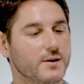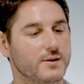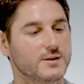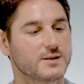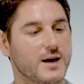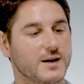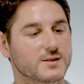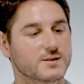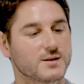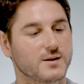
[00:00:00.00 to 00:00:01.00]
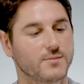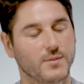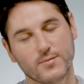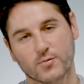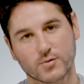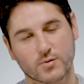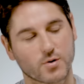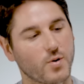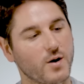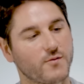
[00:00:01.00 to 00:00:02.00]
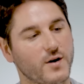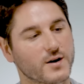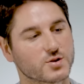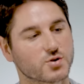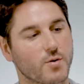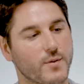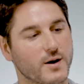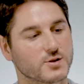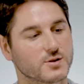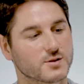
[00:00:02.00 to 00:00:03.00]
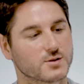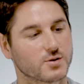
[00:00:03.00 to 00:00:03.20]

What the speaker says: this has maybe what you could qualify as sharp edges.